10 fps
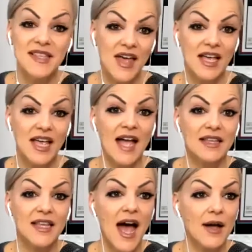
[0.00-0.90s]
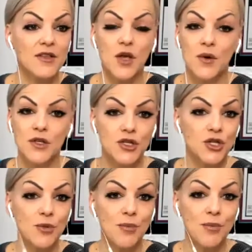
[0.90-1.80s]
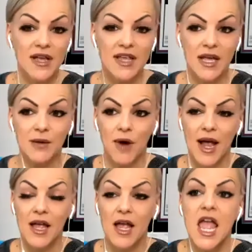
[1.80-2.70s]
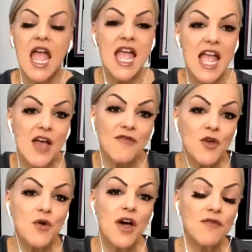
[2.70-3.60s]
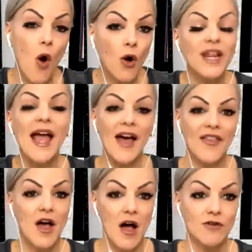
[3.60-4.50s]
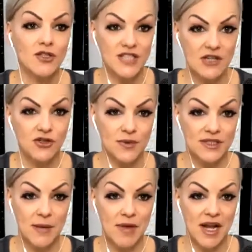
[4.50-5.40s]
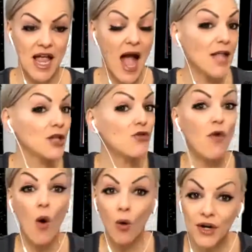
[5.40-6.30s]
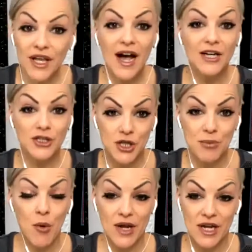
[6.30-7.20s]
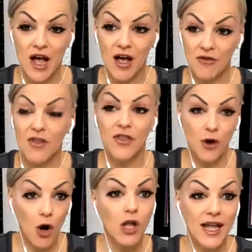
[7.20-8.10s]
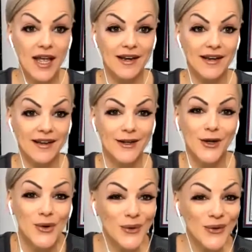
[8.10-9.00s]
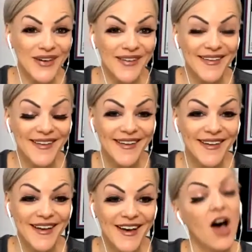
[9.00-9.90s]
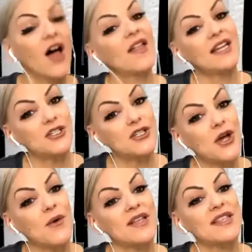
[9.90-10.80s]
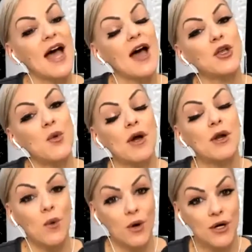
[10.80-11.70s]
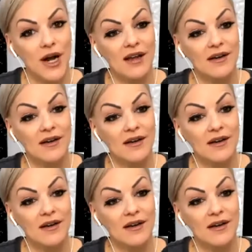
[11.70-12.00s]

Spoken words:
that again. Yeah. So it's super easy, right? If you have already had the conversation with somebody and you've already gotten to the point of they're all in, cool. All I need to know is how do you want to order it?